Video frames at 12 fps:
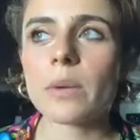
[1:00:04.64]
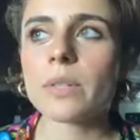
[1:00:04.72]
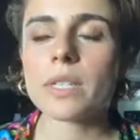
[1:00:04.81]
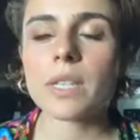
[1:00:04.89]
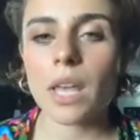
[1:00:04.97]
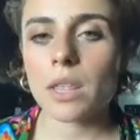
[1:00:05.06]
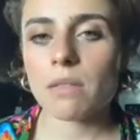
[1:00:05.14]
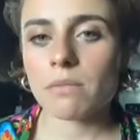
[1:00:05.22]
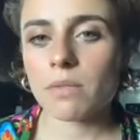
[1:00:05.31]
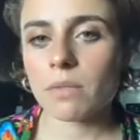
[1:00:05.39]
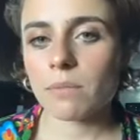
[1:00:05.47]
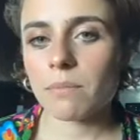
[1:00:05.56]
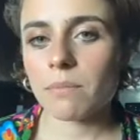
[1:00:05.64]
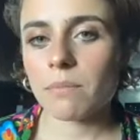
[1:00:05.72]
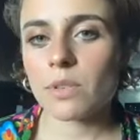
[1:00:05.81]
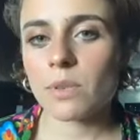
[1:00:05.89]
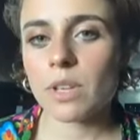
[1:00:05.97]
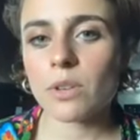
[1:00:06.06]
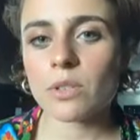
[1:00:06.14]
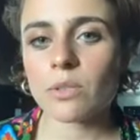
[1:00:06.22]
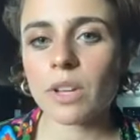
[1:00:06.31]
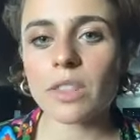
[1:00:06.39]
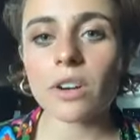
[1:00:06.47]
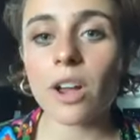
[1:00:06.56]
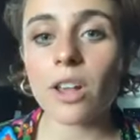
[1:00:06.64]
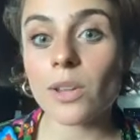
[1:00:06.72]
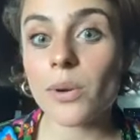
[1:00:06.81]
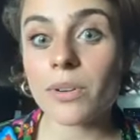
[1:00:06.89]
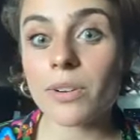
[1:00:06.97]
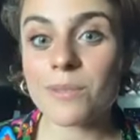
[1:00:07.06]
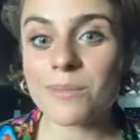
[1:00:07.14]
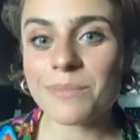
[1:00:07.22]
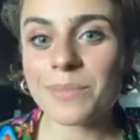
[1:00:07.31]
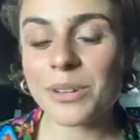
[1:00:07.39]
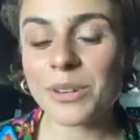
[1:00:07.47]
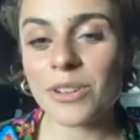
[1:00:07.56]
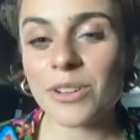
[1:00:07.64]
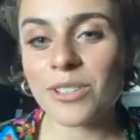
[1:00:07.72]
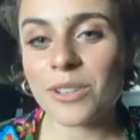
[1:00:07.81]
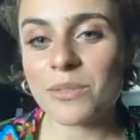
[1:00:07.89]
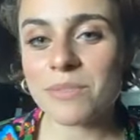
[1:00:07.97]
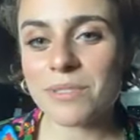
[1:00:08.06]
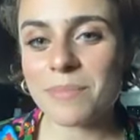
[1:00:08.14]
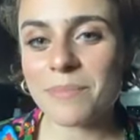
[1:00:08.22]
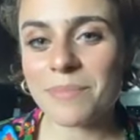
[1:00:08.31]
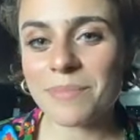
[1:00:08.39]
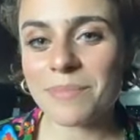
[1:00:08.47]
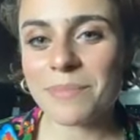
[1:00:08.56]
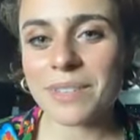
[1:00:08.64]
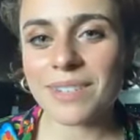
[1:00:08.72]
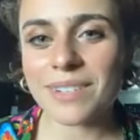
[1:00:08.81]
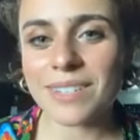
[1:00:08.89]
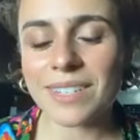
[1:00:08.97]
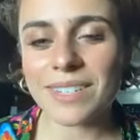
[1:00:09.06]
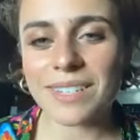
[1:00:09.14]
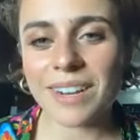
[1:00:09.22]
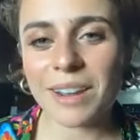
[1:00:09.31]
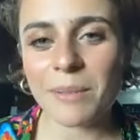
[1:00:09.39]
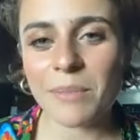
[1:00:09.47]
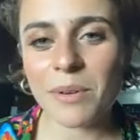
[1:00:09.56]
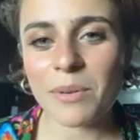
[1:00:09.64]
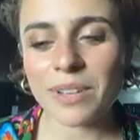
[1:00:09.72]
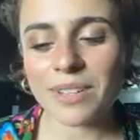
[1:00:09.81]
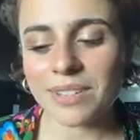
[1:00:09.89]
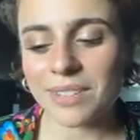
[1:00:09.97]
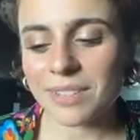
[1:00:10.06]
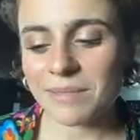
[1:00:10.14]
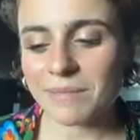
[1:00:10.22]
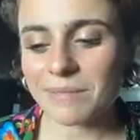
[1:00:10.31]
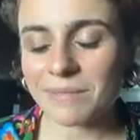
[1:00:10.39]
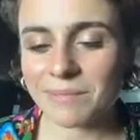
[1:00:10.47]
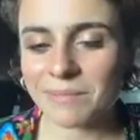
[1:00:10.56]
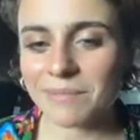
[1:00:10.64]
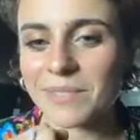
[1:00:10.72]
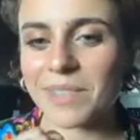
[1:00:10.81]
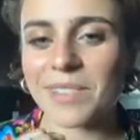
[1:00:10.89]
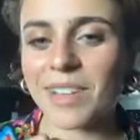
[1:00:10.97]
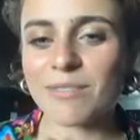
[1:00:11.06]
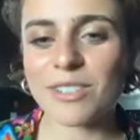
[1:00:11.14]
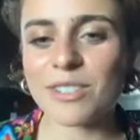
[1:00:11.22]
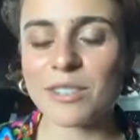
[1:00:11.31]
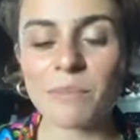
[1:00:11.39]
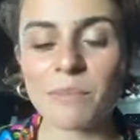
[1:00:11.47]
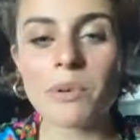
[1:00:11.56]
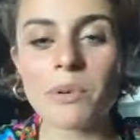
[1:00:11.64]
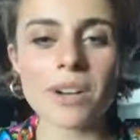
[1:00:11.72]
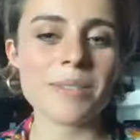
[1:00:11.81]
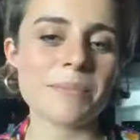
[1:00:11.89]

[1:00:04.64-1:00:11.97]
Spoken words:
would say between those three, and they're all local. They're all local businesses, and I'm always love to support.